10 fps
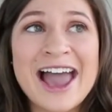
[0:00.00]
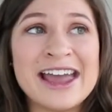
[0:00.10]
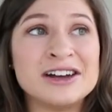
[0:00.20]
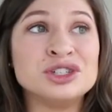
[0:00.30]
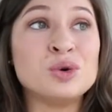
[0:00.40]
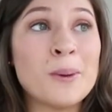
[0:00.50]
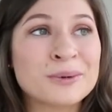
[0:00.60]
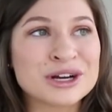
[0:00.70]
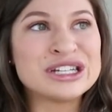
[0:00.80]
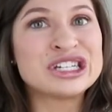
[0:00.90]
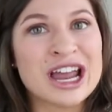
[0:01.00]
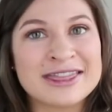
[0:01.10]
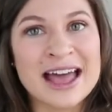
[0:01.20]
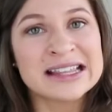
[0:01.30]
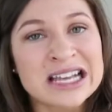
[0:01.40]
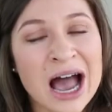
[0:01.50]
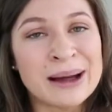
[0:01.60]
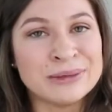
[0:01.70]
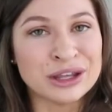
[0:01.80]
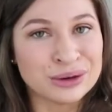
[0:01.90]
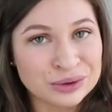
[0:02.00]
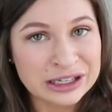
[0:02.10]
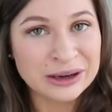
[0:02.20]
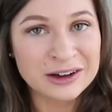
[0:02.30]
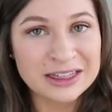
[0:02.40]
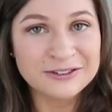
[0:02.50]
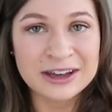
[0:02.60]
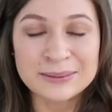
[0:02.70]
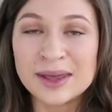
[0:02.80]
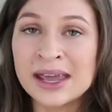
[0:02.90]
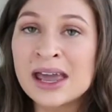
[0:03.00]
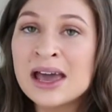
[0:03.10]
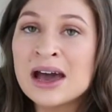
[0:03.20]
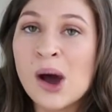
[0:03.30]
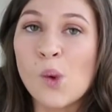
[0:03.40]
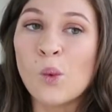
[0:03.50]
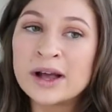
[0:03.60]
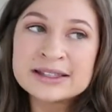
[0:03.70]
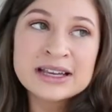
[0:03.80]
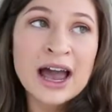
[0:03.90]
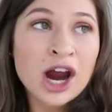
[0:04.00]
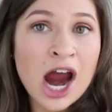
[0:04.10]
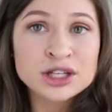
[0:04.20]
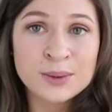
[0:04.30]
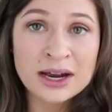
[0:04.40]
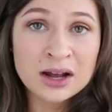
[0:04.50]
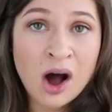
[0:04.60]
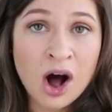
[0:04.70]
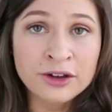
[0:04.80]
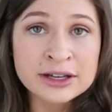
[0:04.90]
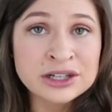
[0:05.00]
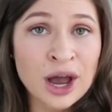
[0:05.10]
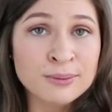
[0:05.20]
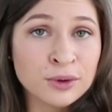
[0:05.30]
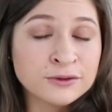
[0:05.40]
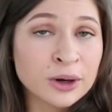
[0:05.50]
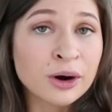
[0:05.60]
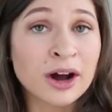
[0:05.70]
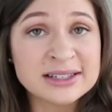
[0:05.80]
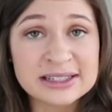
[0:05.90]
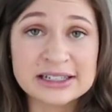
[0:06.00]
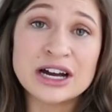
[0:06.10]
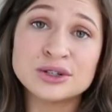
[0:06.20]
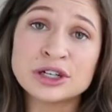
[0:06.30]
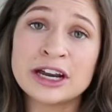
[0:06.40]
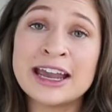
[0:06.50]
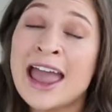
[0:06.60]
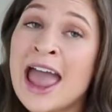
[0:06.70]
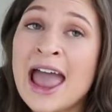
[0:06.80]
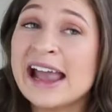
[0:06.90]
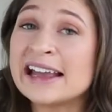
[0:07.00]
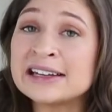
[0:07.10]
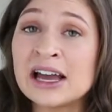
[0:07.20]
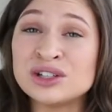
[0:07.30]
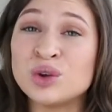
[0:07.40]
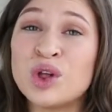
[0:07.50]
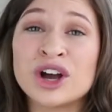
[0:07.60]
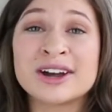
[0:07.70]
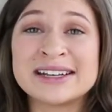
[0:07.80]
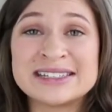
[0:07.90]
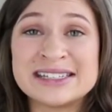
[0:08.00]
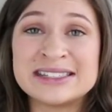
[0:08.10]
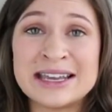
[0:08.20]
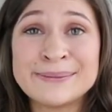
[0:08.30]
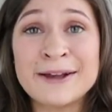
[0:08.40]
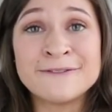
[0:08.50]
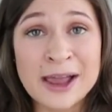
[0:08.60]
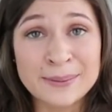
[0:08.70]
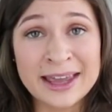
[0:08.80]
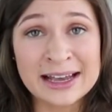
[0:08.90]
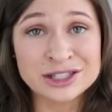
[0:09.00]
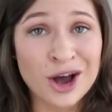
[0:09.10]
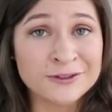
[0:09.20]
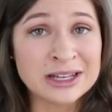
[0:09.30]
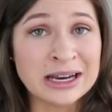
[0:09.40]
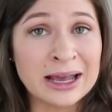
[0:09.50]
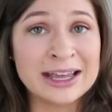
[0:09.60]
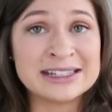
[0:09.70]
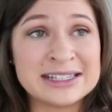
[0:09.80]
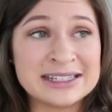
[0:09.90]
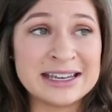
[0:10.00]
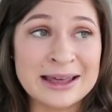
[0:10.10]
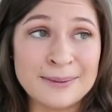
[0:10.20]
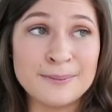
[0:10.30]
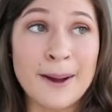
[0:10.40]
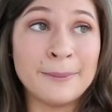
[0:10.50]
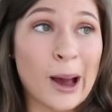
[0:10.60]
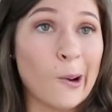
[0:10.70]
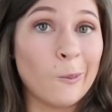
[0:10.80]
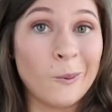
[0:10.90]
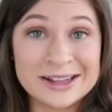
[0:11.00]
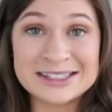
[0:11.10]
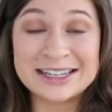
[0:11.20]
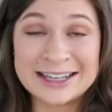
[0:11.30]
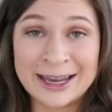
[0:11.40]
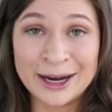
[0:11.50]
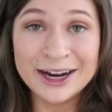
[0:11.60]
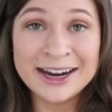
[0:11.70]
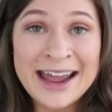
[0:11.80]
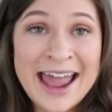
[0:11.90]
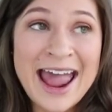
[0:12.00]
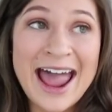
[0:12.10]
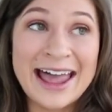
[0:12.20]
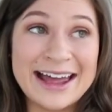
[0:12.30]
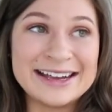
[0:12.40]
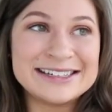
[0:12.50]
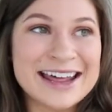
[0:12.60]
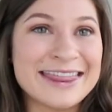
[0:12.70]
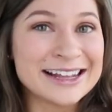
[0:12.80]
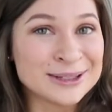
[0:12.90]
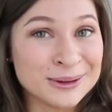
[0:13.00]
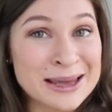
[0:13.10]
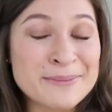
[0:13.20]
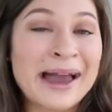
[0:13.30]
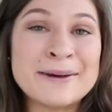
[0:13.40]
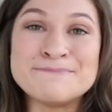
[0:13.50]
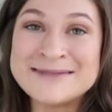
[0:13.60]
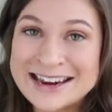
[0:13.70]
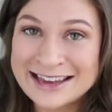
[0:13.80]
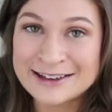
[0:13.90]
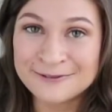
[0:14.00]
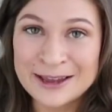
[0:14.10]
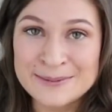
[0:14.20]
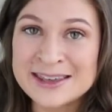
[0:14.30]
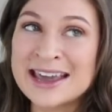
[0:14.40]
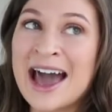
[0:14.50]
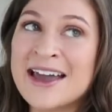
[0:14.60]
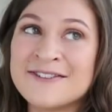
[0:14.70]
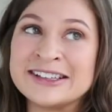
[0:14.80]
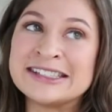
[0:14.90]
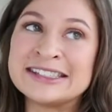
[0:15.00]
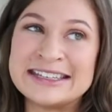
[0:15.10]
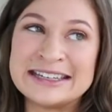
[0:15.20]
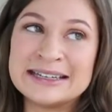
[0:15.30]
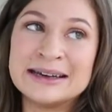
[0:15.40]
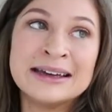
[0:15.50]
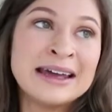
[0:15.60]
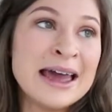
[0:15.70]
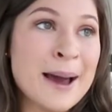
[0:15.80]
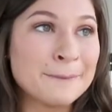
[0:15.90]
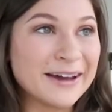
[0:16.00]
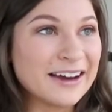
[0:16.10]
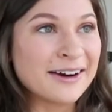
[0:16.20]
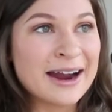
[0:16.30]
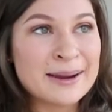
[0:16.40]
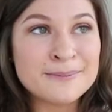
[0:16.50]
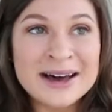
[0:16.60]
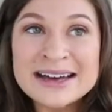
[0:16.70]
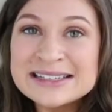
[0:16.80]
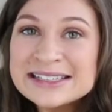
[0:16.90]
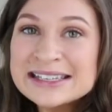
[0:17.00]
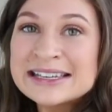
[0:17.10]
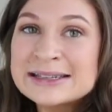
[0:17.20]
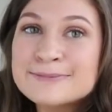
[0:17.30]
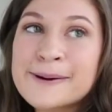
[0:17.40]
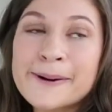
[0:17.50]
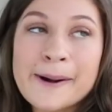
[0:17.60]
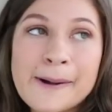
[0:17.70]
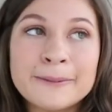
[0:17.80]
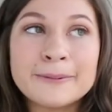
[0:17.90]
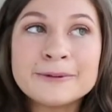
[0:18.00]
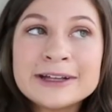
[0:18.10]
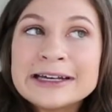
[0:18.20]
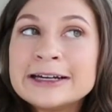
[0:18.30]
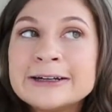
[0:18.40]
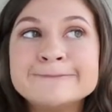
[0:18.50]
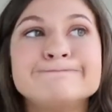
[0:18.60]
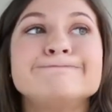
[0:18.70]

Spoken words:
and to appreciate that time that you get with family, once I graduated college, I moved across the country and I no longer get to see my family as often. I get to see them about once a year, and that's only my immediate family. I haven't seen my grandmas in probably,